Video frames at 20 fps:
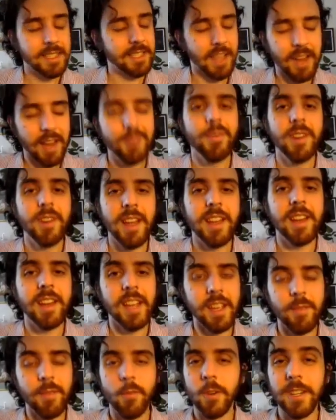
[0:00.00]

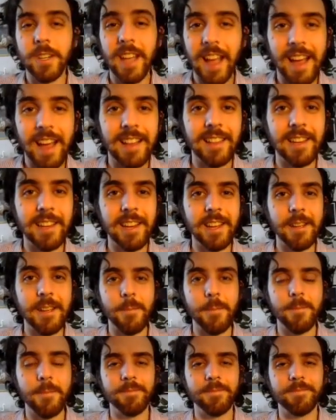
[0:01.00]
cybernetic immortality.
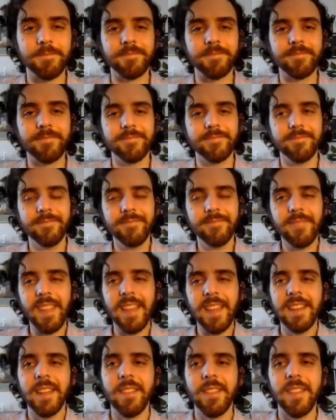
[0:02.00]

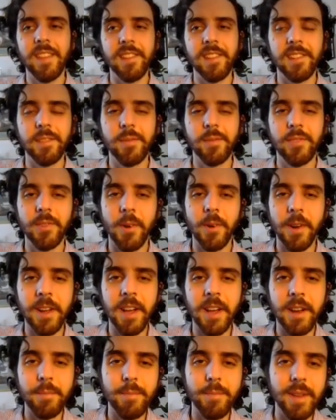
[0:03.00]
Now, this story
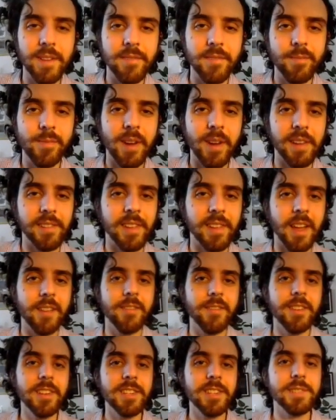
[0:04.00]
got a bit of press
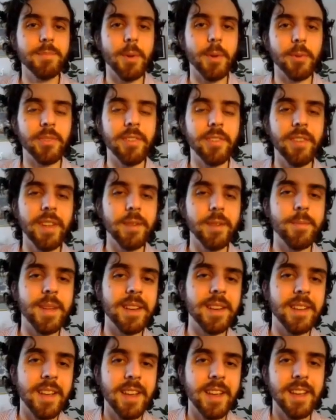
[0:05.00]
coverage, most of it a
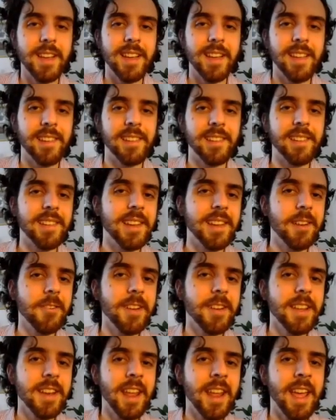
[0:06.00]
bit
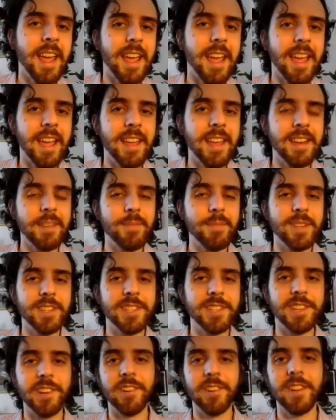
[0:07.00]
sneering and a bit
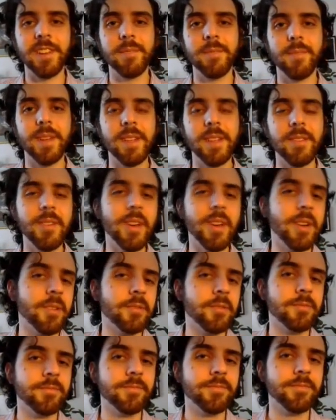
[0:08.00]
jeering, but you
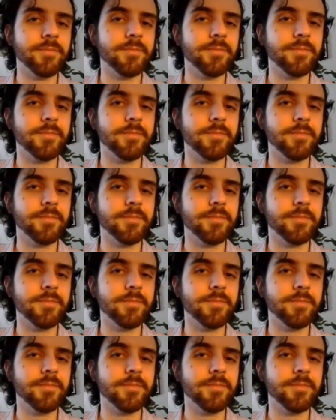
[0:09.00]
know,